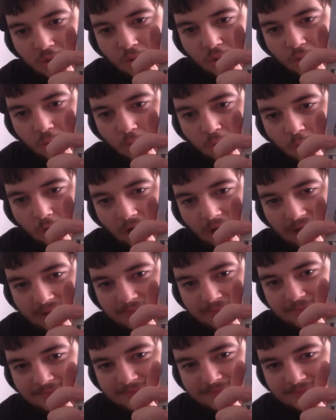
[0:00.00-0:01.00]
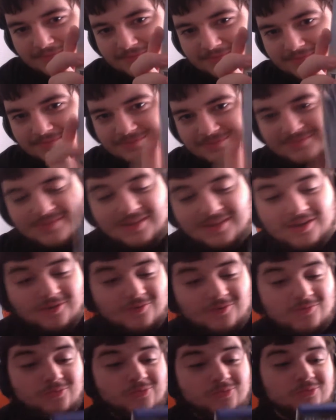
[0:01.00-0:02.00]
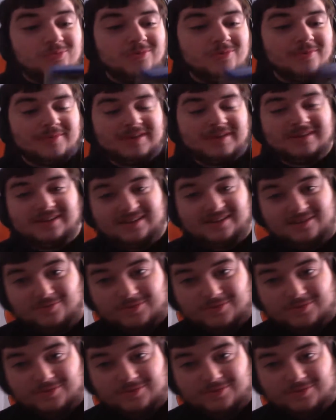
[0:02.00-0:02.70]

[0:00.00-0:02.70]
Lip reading: Why? I mean, I will